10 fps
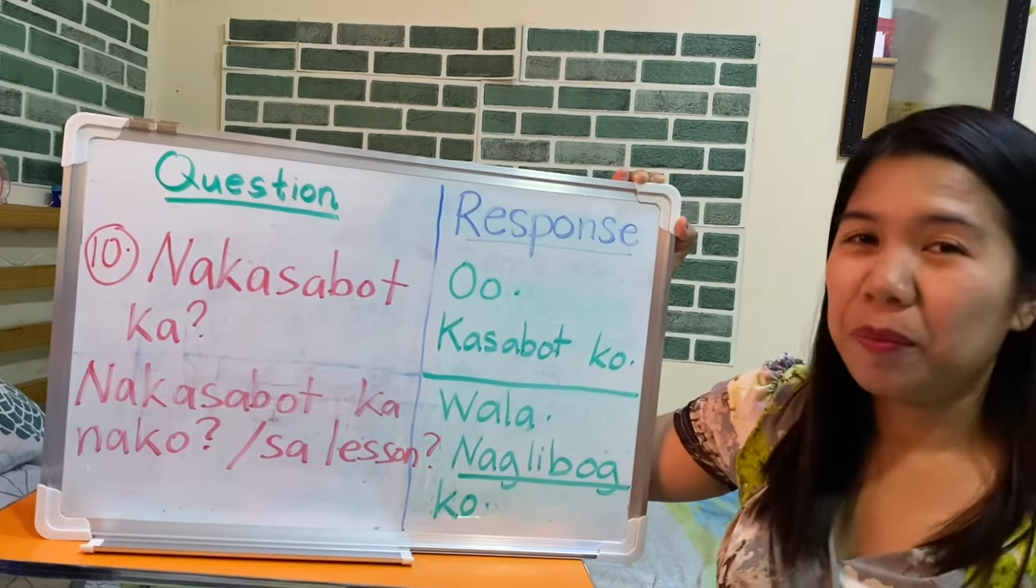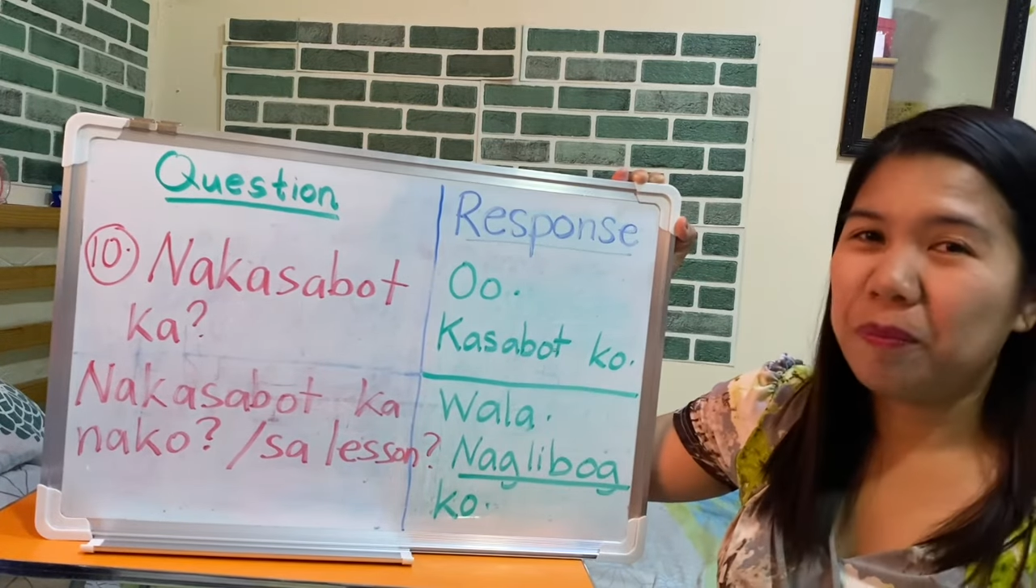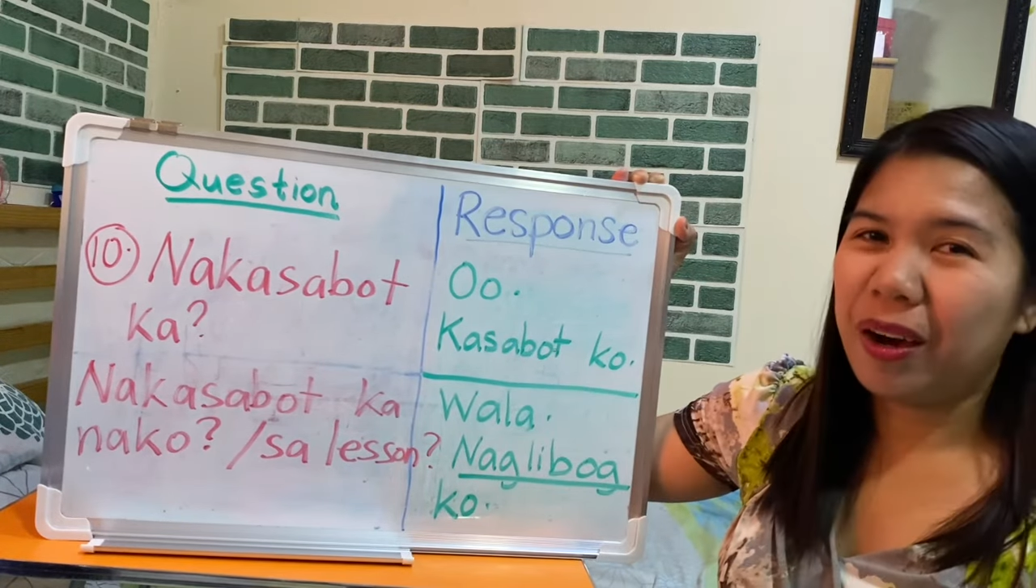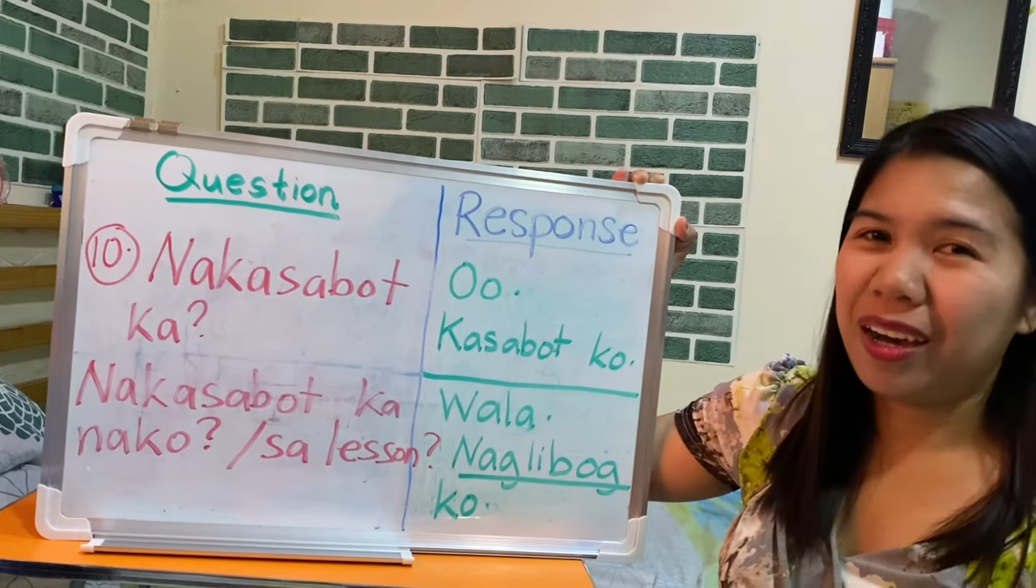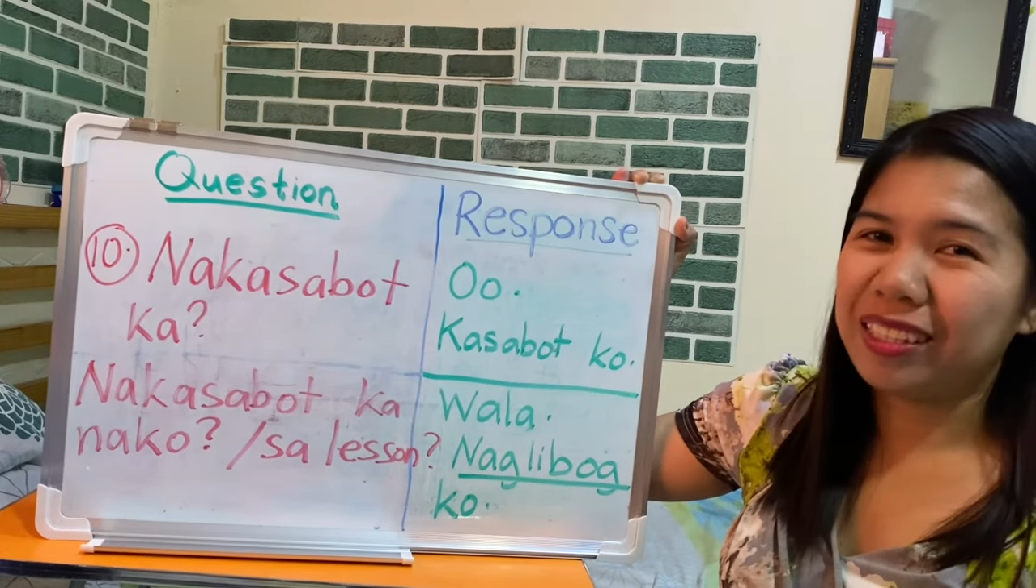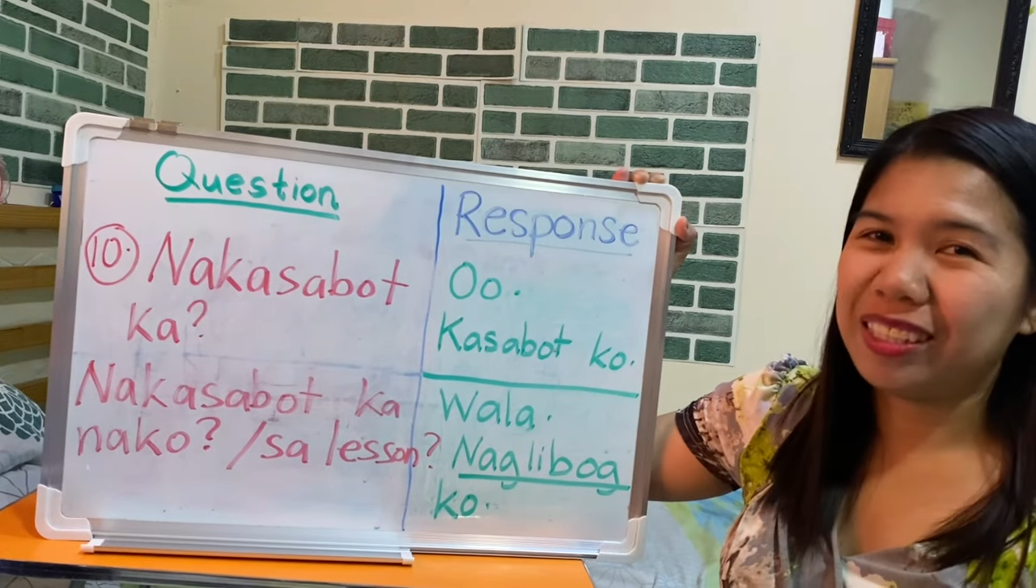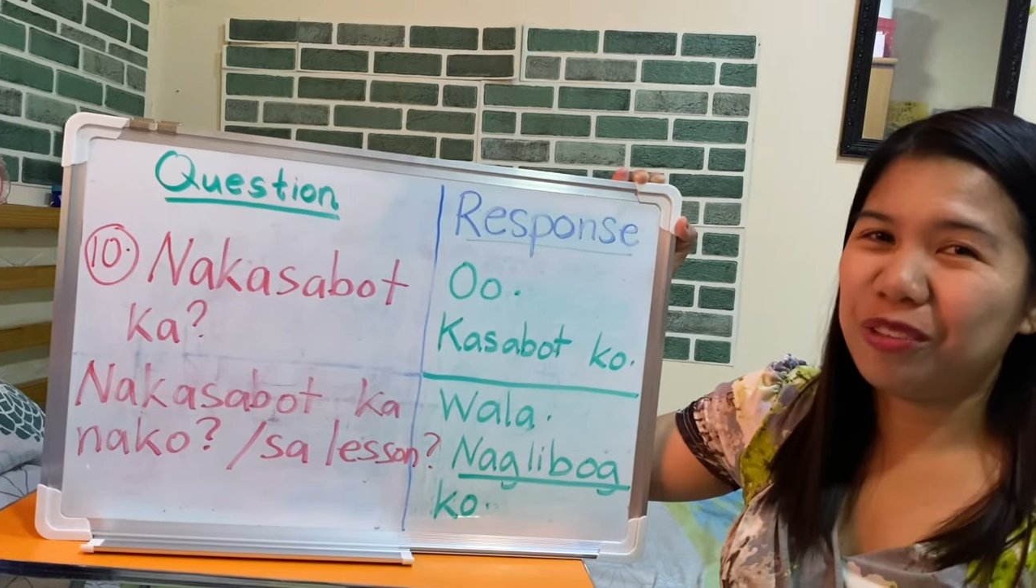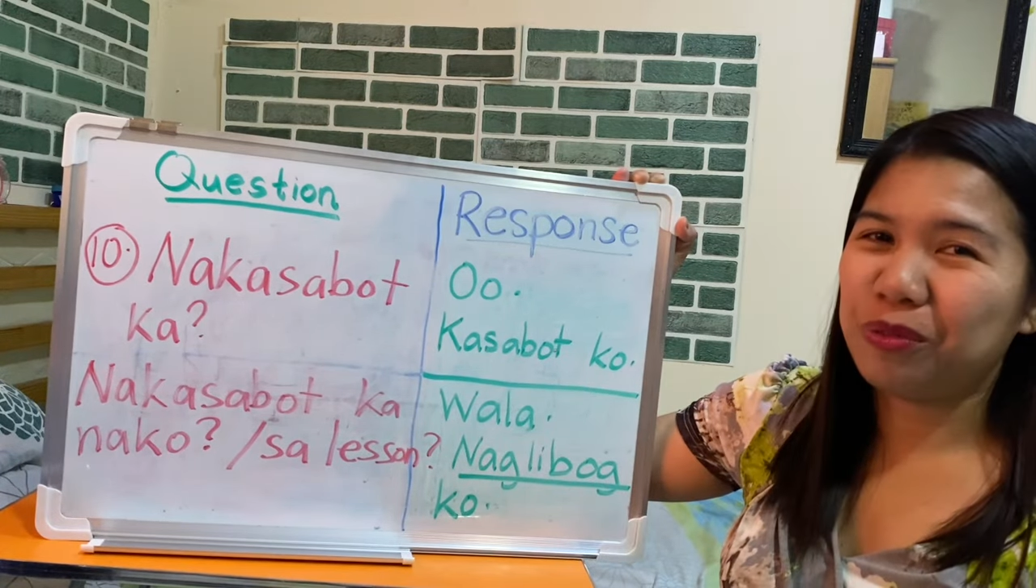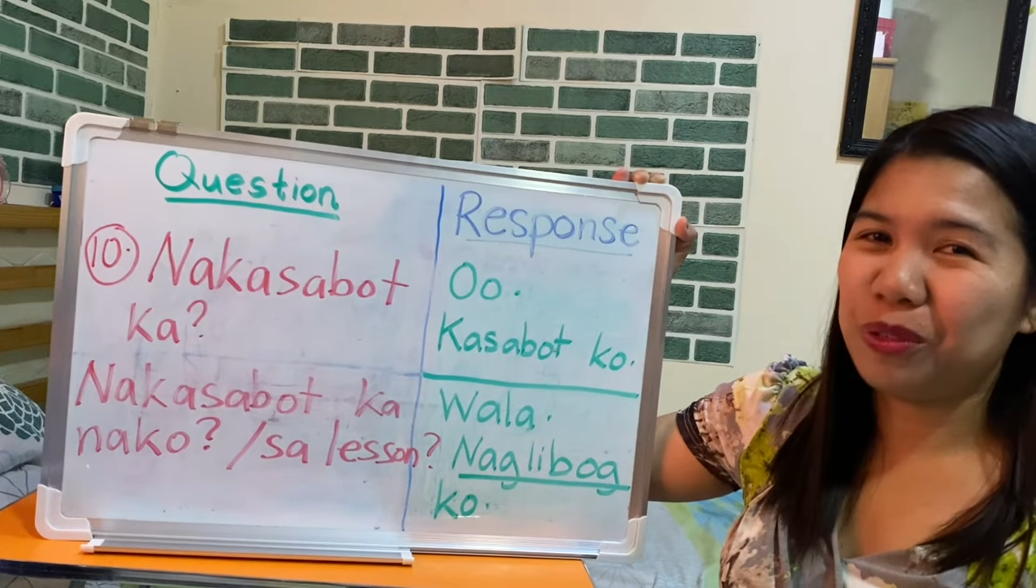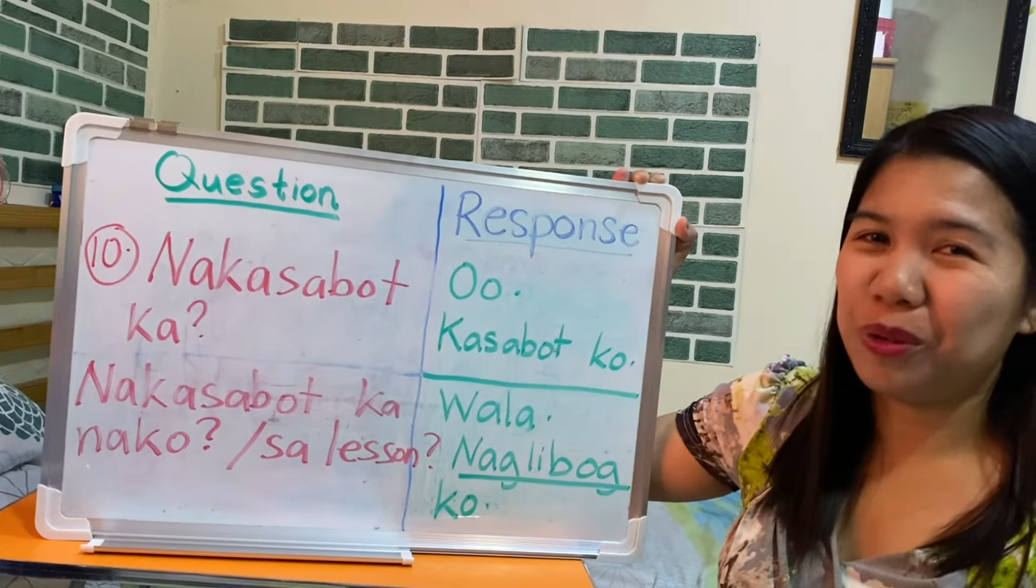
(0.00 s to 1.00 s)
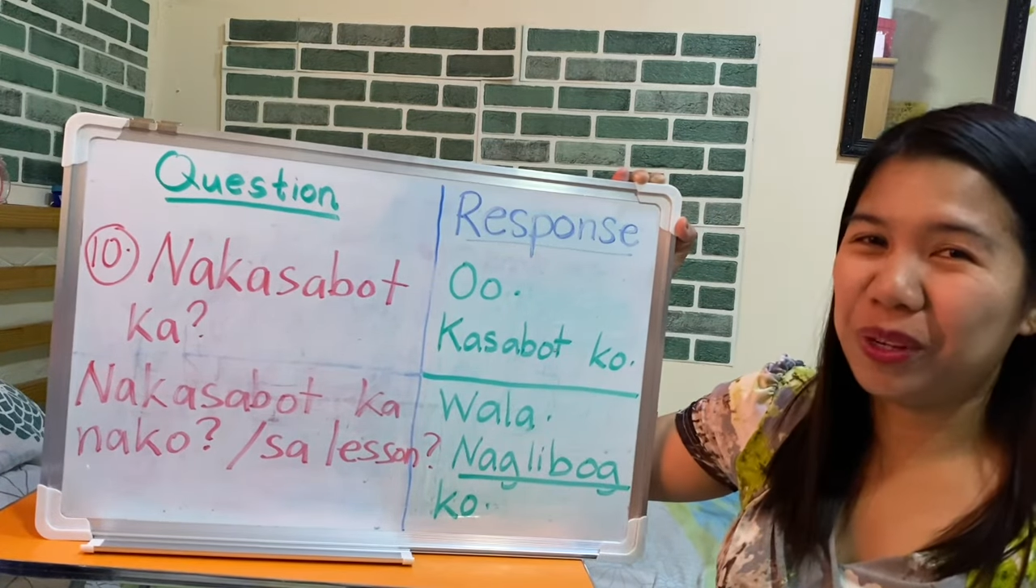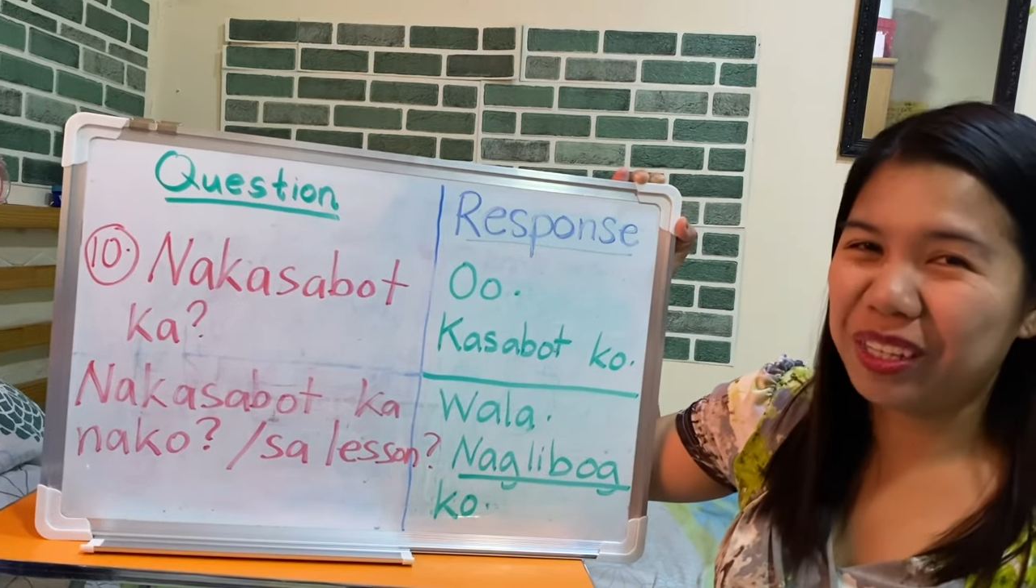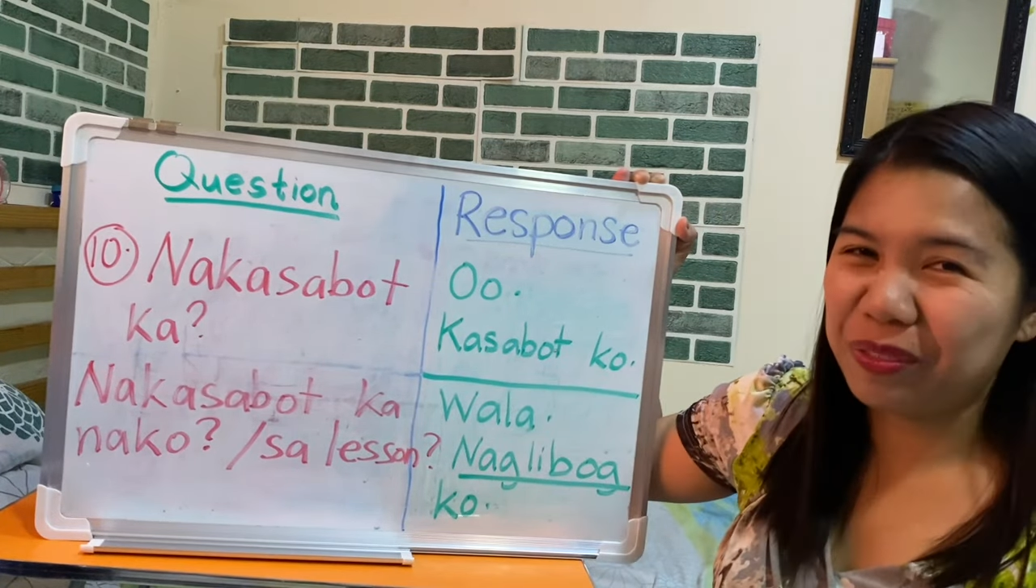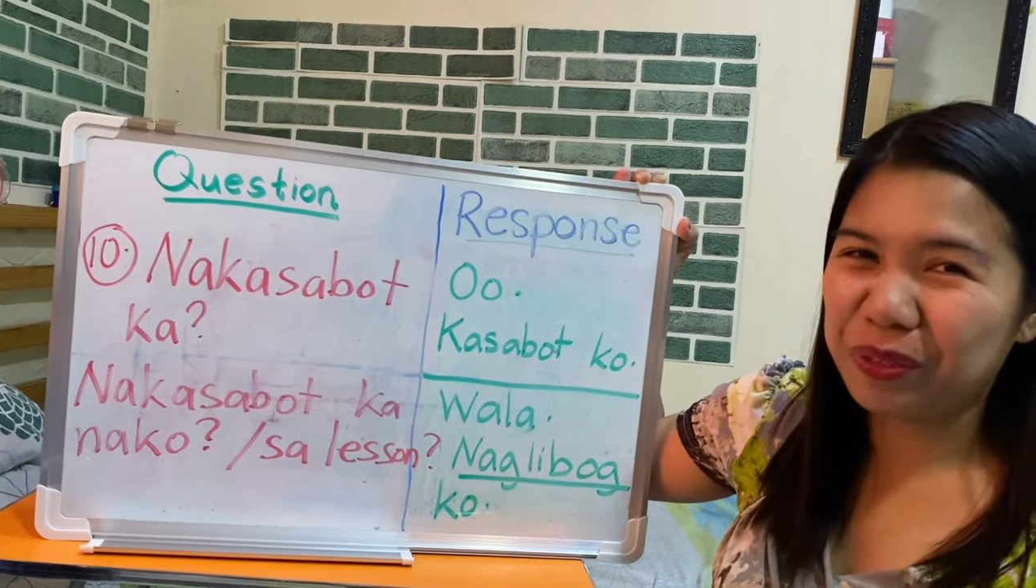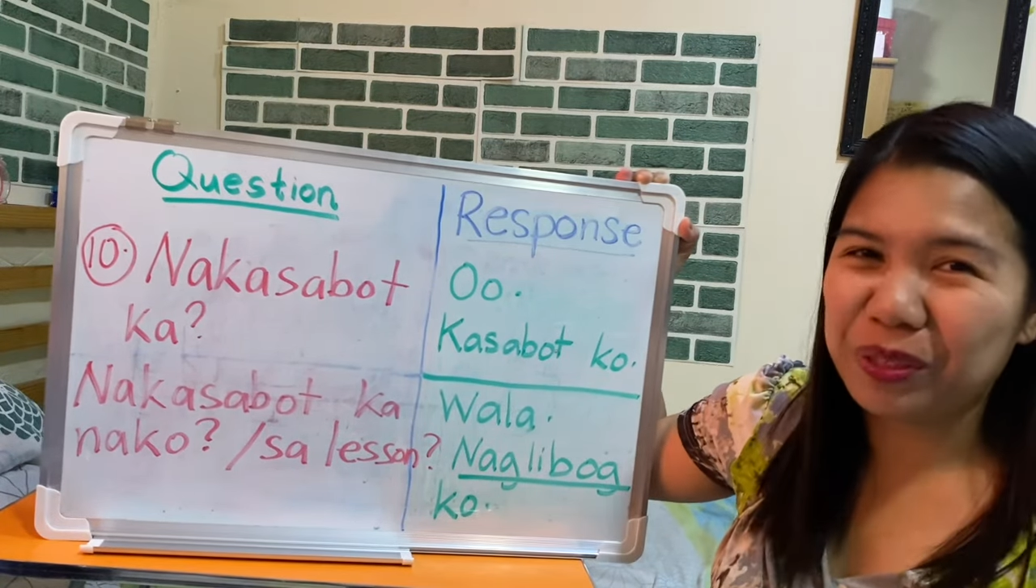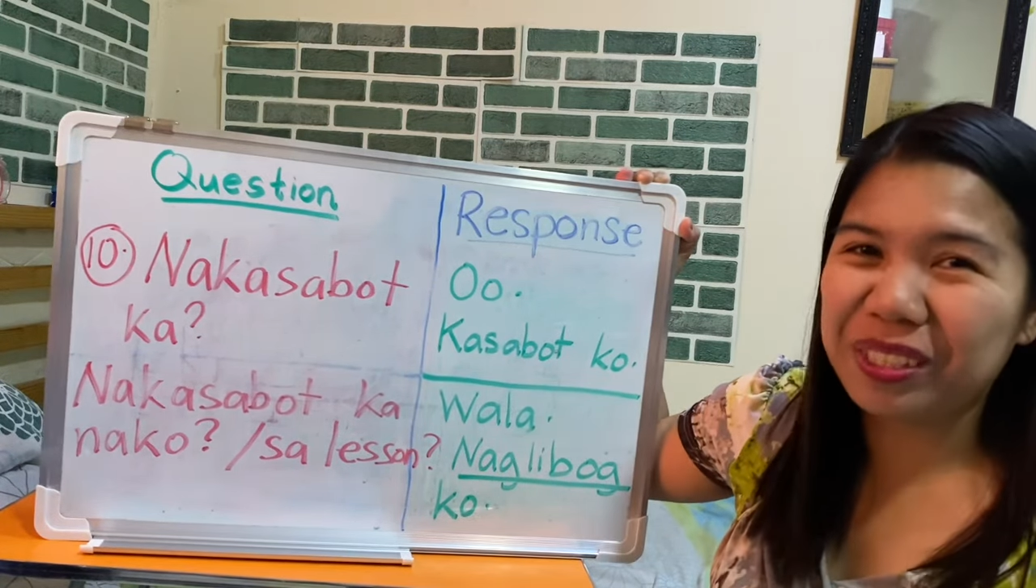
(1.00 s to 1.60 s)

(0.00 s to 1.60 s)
But if you